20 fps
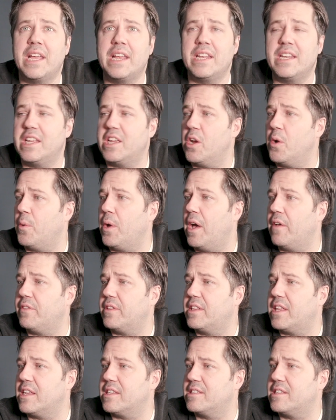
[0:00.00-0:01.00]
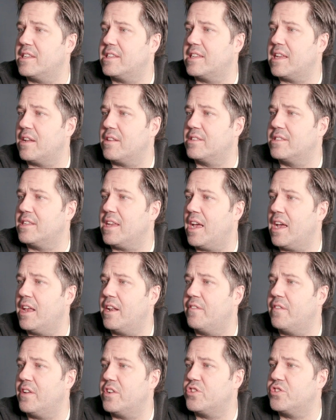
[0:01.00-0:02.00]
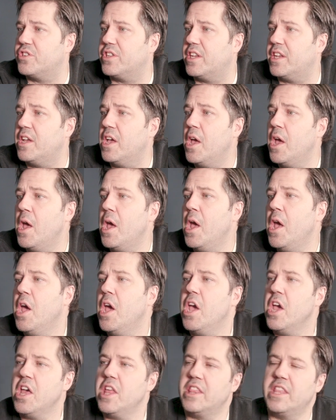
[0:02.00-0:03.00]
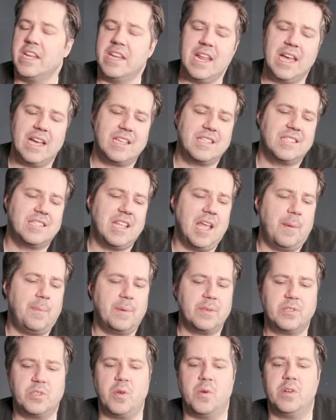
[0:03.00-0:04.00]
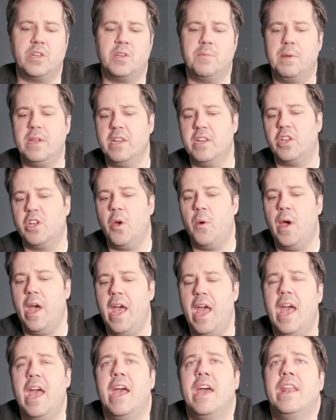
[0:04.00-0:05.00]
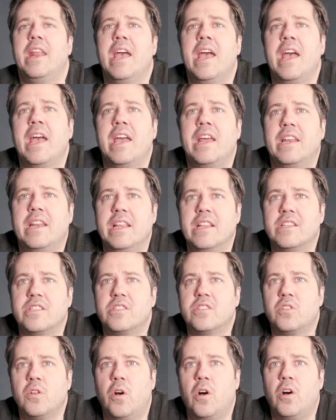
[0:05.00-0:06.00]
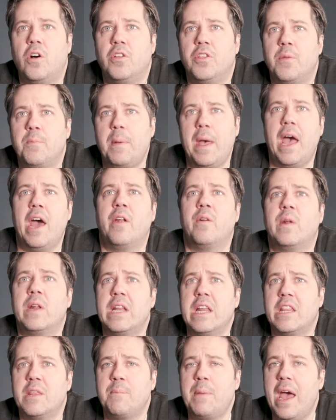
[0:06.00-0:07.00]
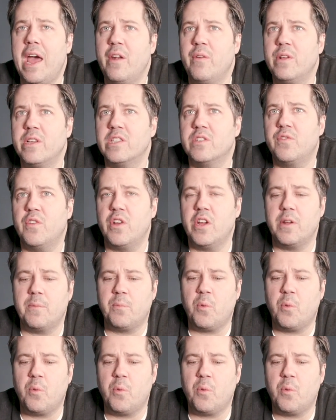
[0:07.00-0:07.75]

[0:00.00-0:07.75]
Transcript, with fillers: light in here. We'll have to test this outside eventually. The next step is going to be to go ahead and install the battery. Now the battery is very